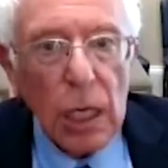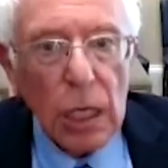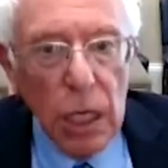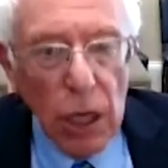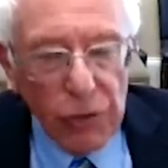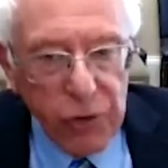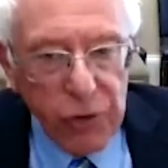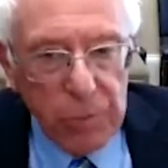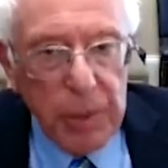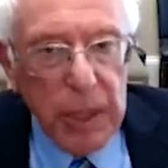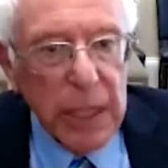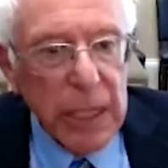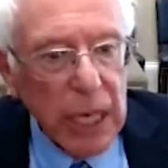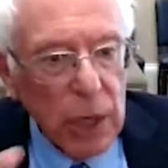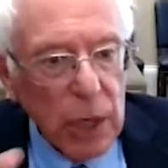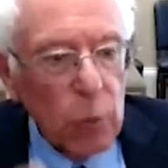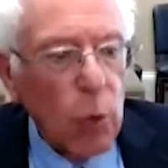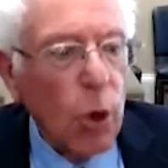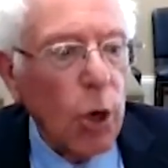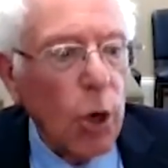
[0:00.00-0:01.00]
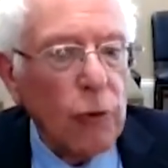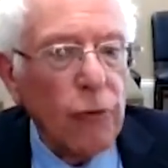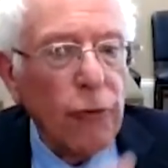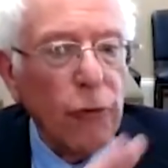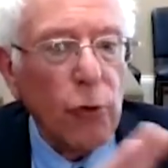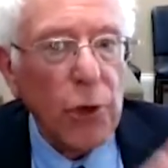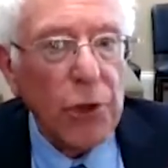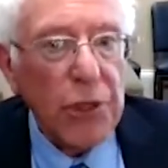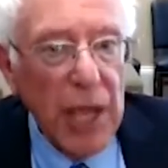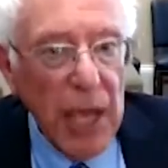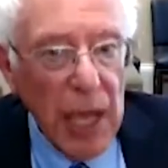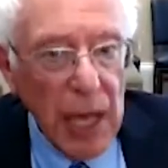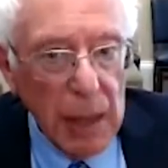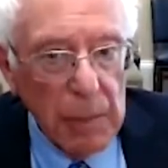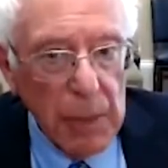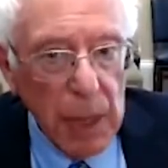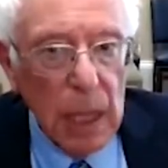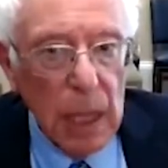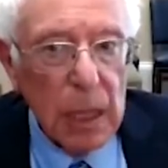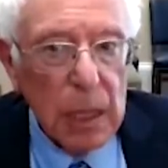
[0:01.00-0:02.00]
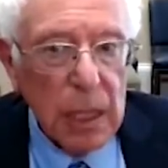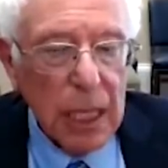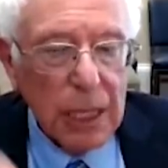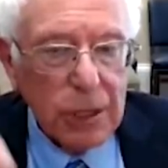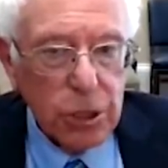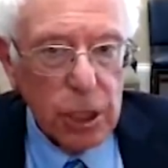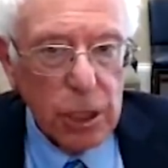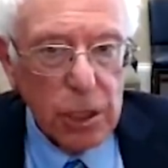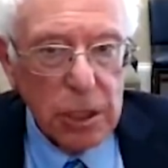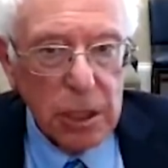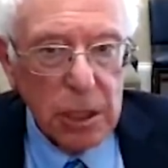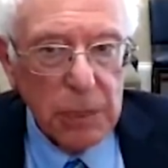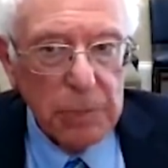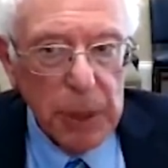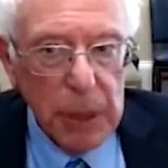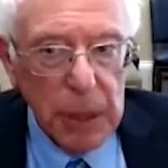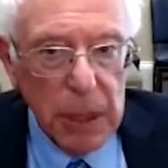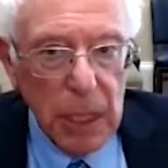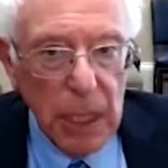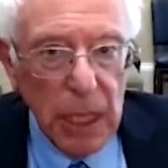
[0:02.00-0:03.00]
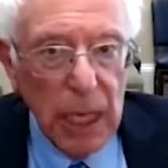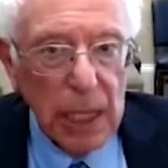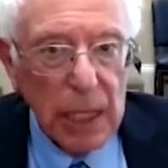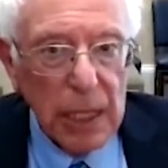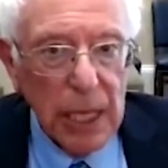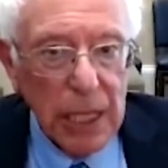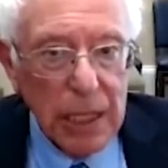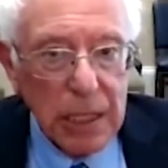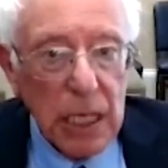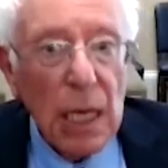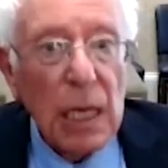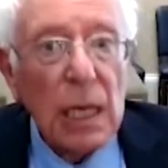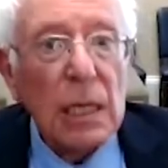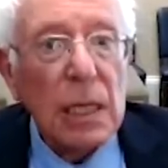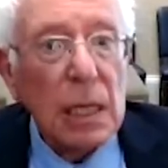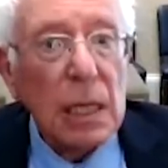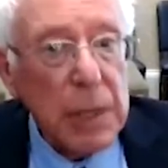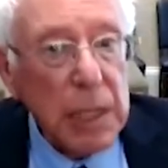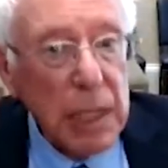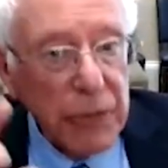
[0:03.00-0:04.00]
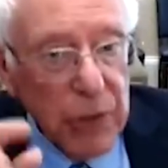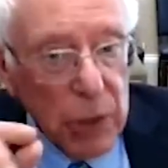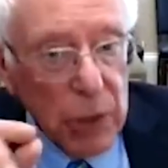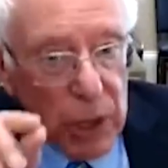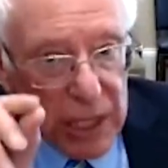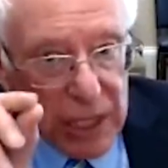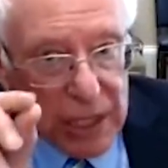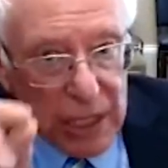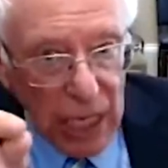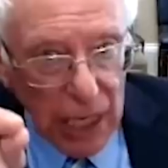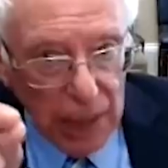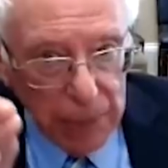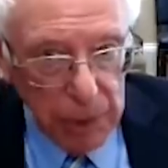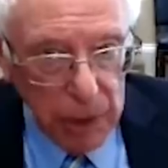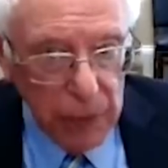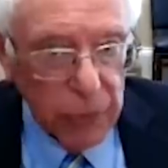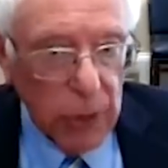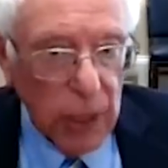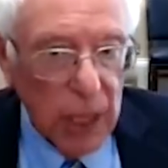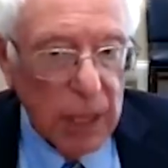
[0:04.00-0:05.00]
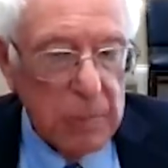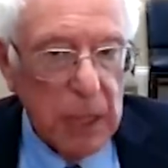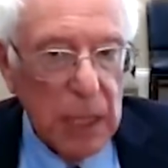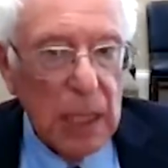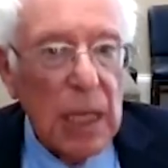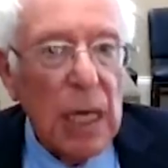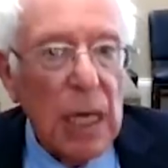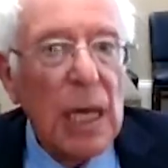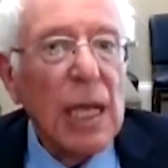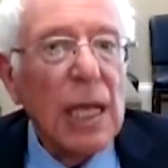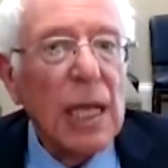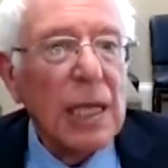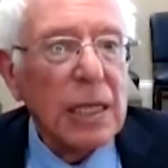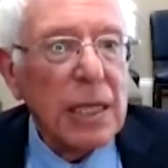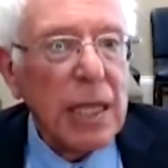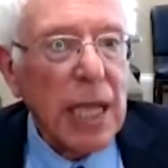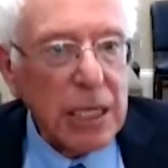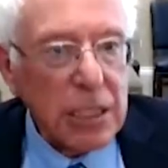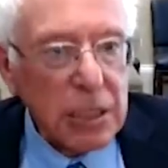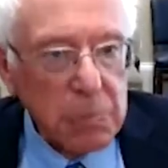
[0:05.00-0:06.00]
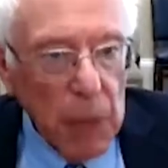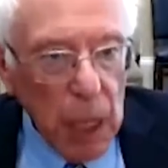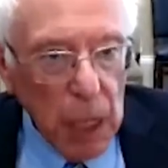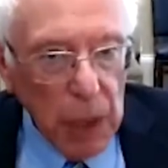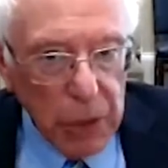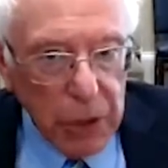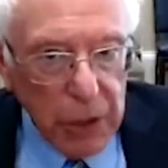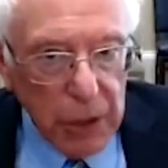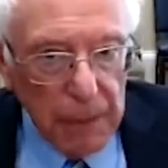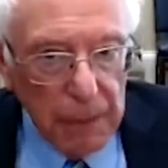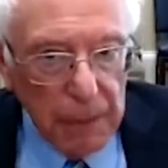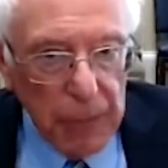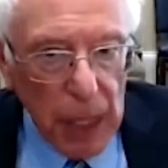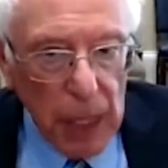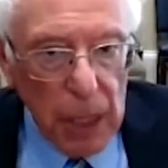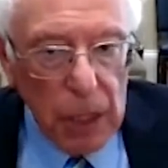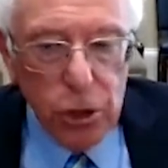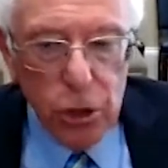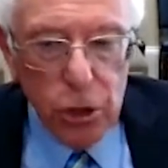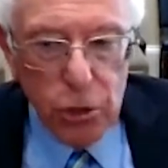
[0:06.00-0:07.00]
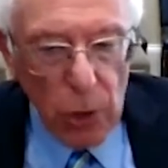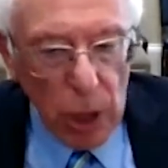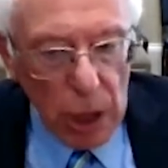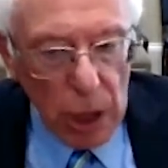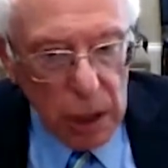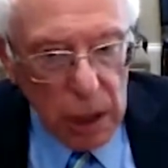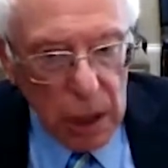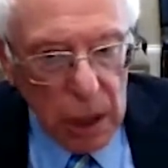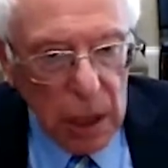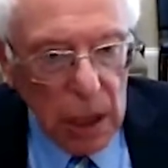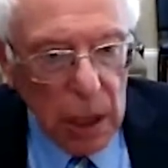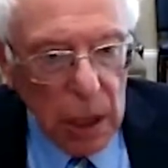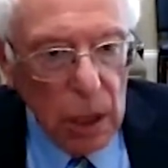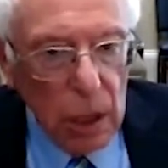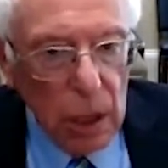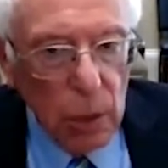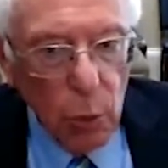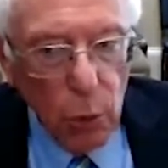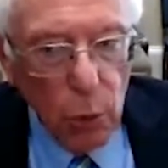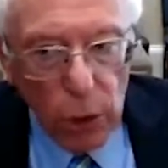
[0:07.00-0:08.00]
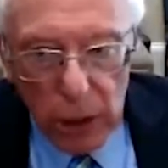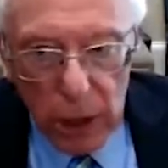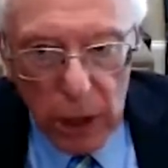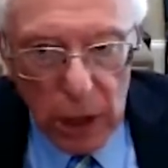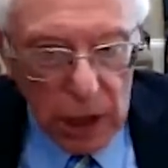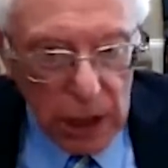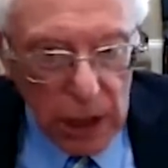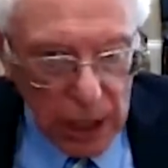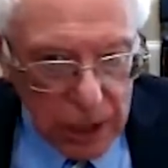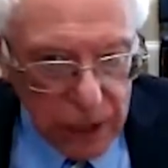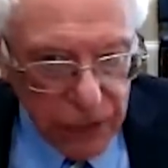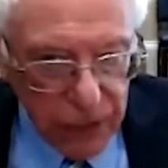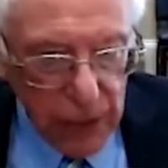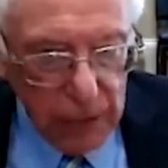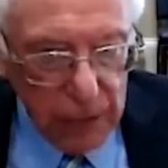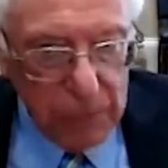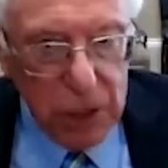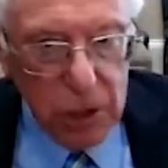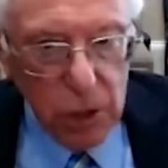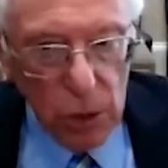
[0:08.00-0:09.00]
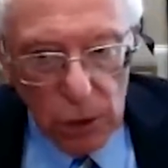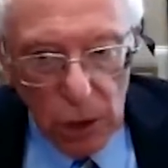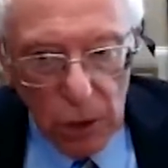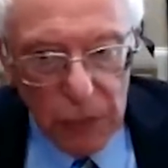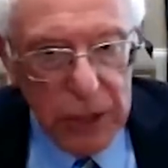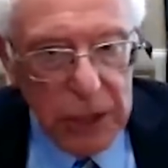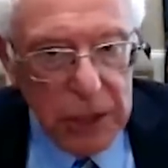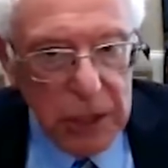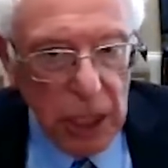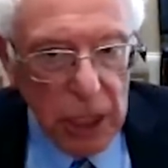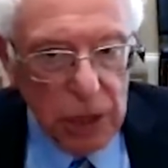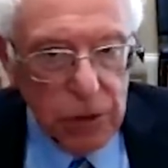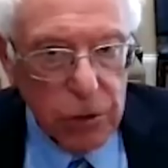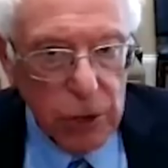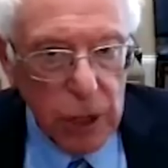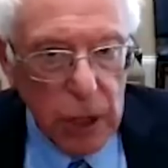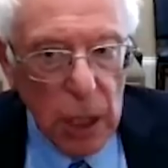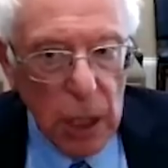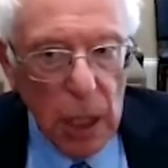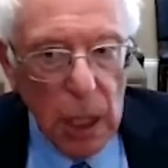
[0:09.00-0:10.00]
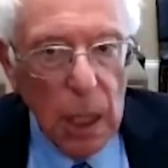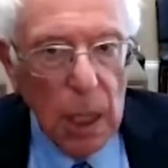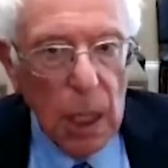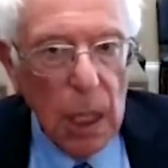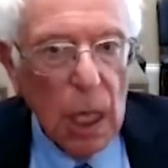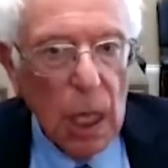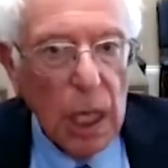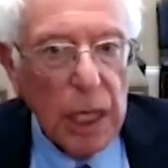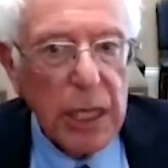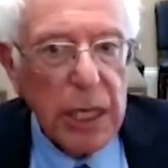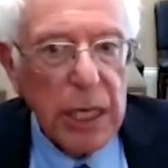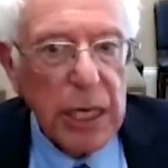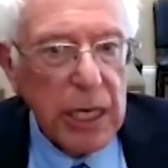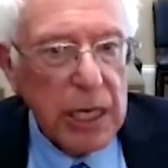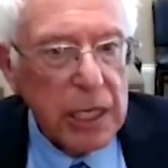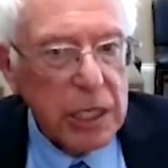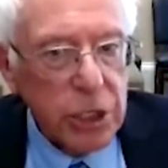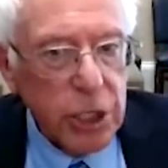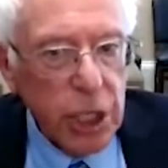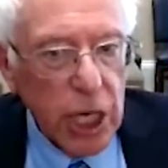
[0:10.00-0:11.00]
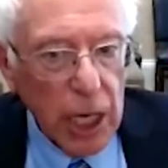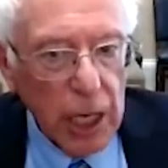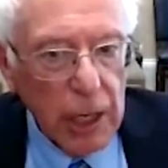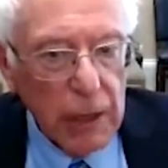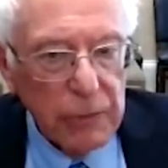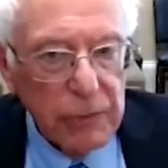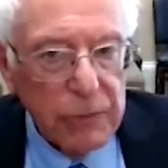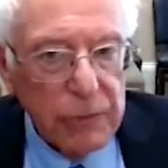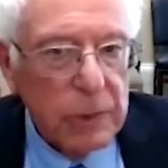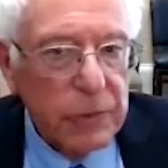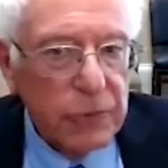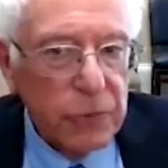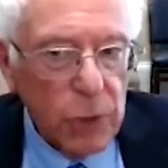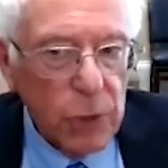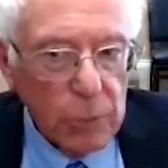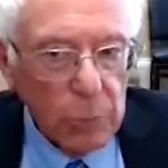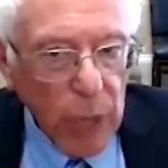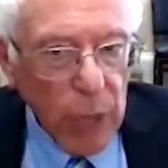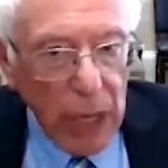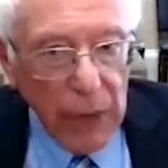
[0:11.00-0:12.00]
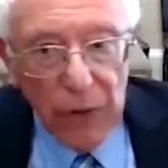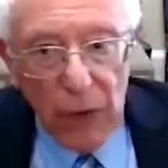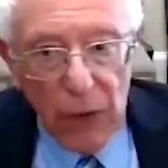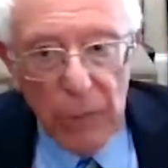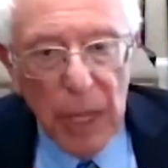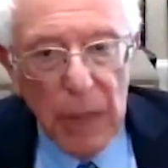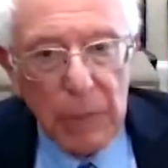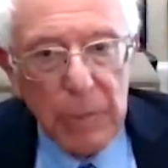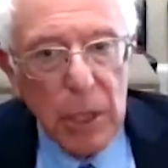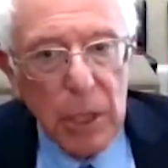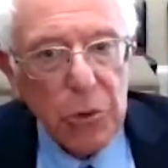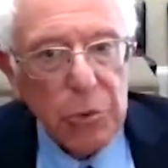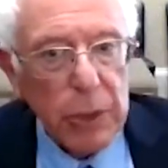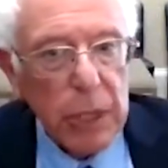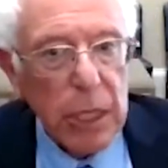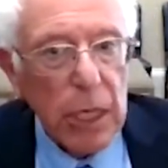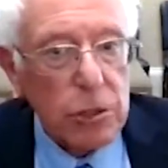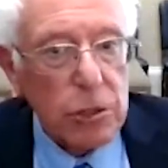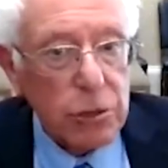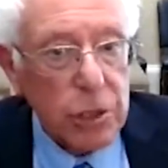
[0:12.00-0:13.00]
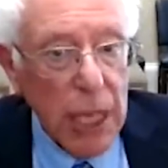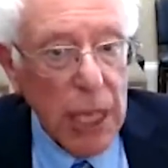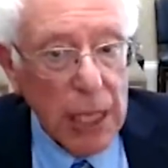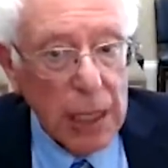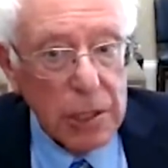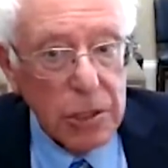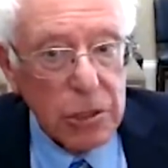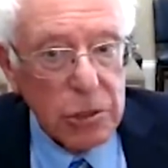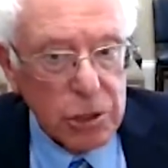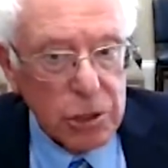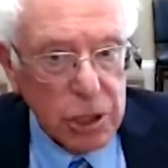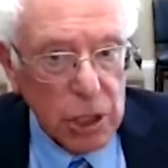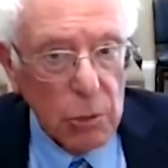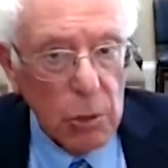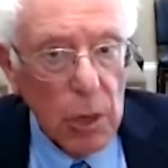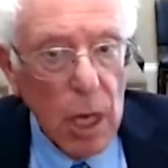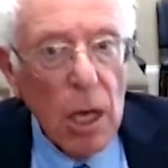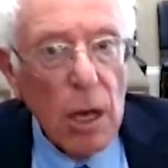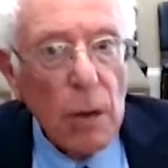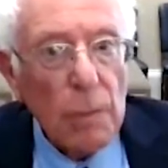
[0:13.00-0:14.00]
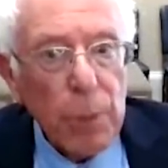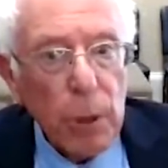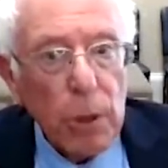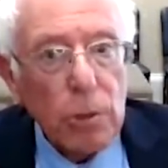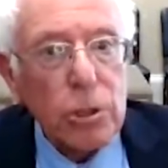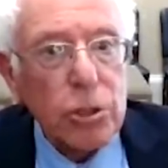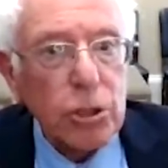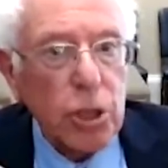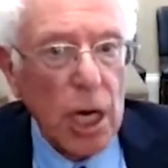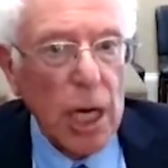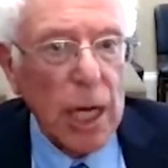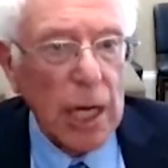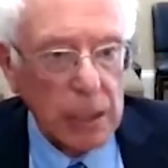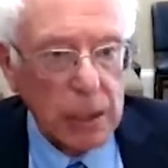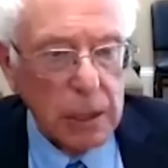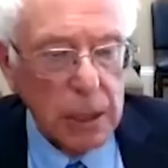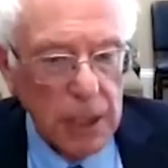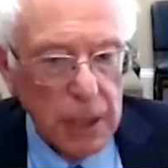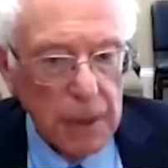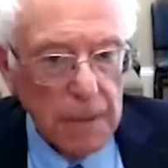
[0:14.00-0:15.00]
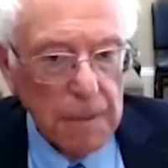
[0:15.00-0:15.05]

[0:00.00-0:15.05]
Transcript: government can work for them, not just the billionaire class. Let me give you an example of what I mean. Next month, struggling working class families all over this country are going to get a check, or whatever it may be, $300 or so per child